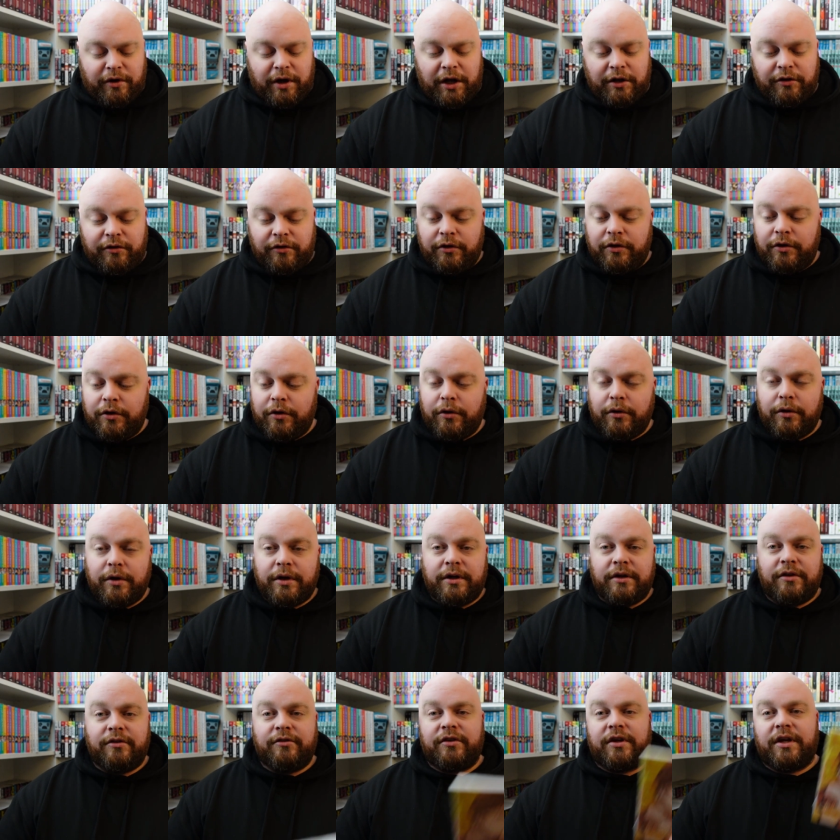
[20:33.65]
I do know it
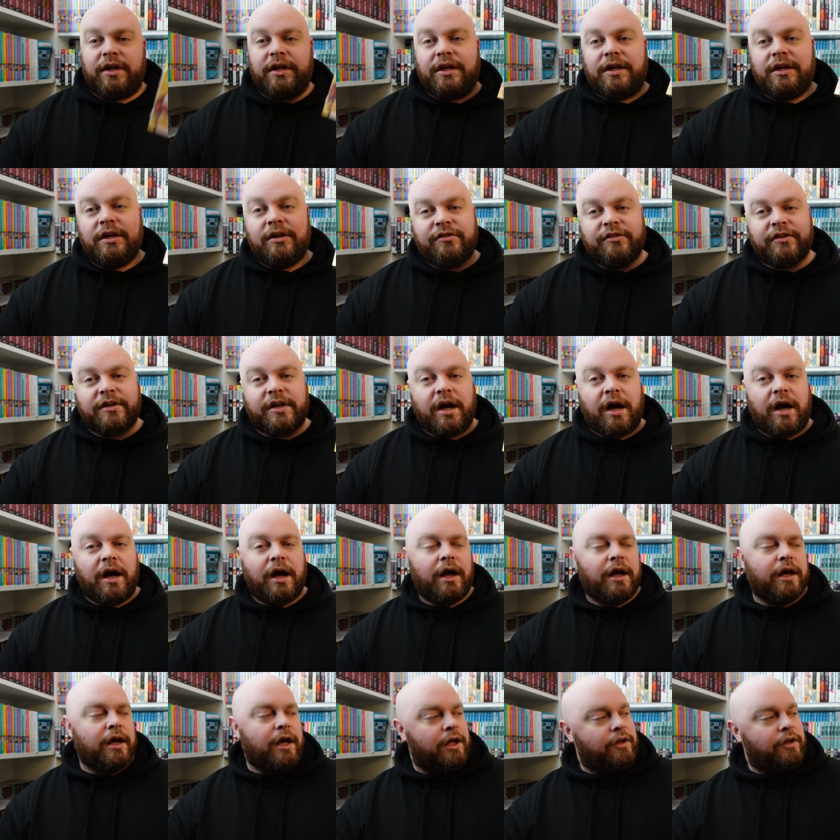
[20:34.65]
is a isekai.